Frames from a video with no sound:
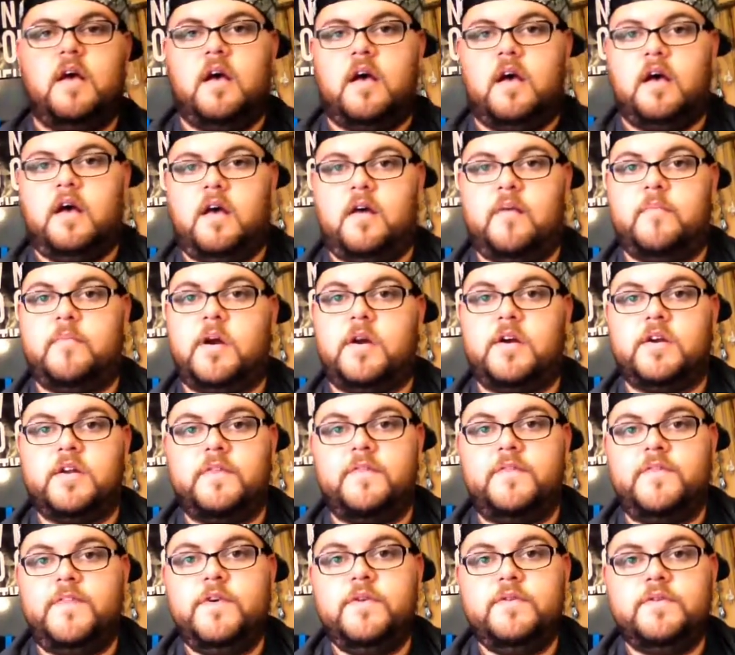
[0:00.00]
our
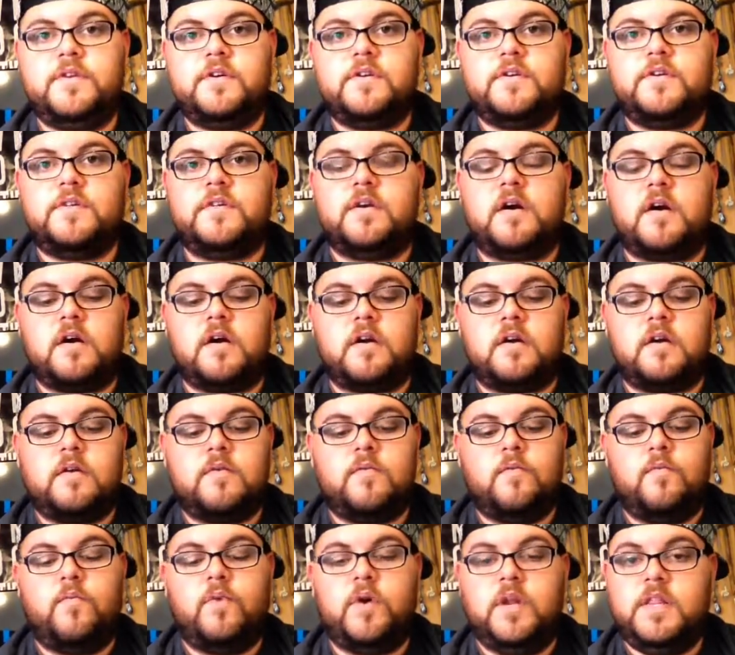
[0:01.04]
diffusers are
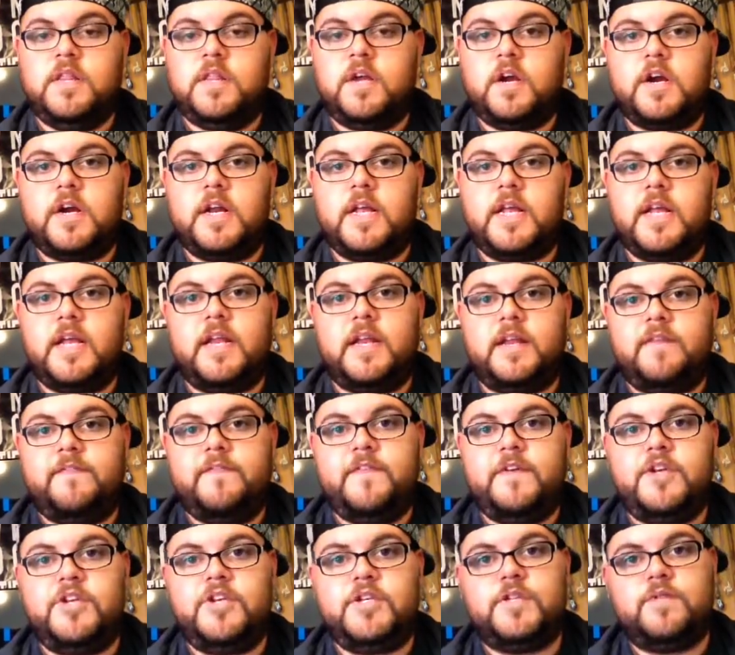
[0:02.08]
$130, and if
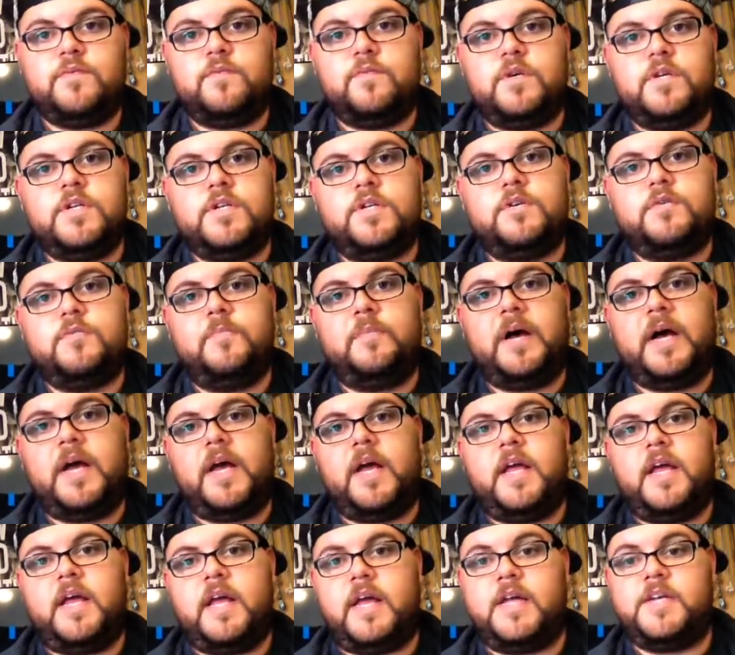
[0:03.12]
you just want to
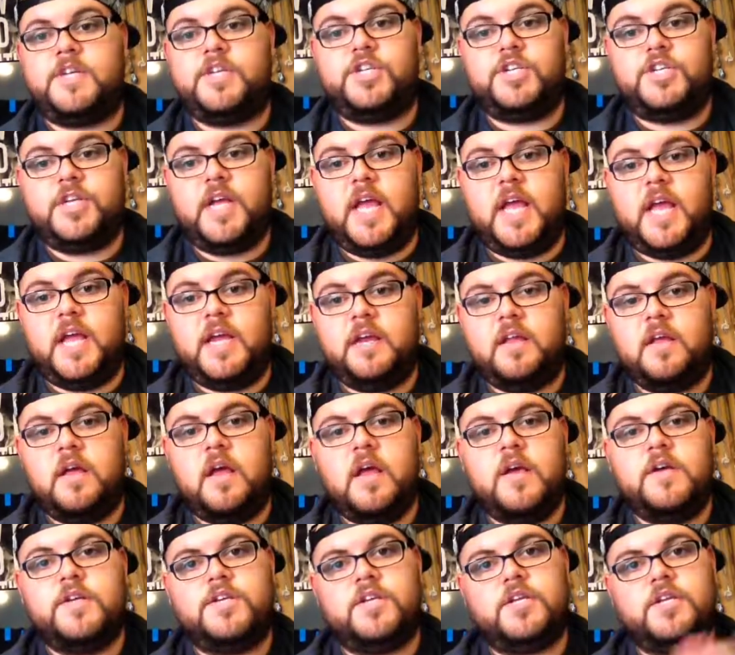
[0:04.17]
buy a shade
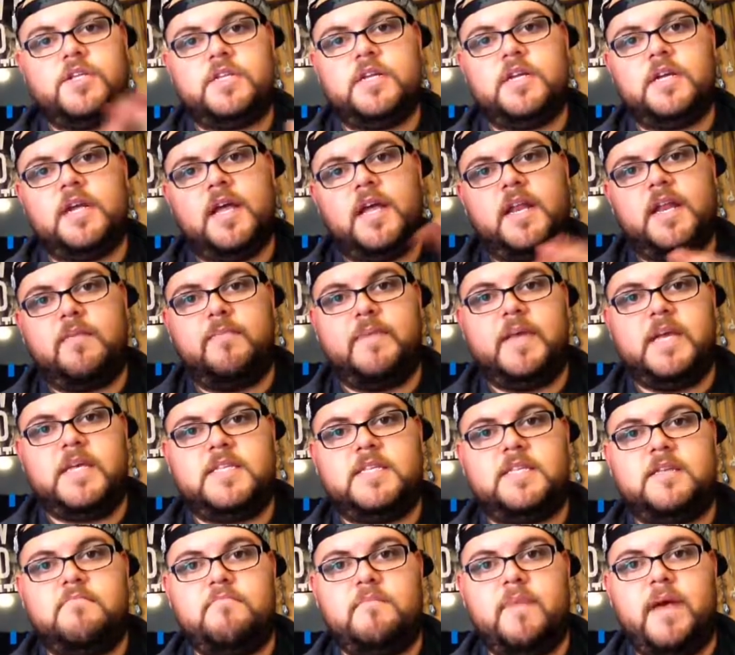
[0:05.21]
just to kind of
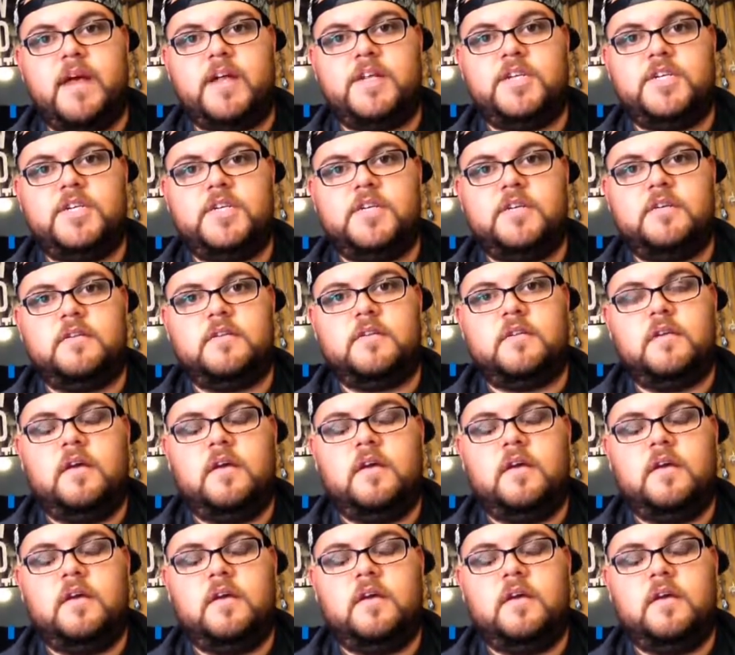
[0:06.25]
mix and match it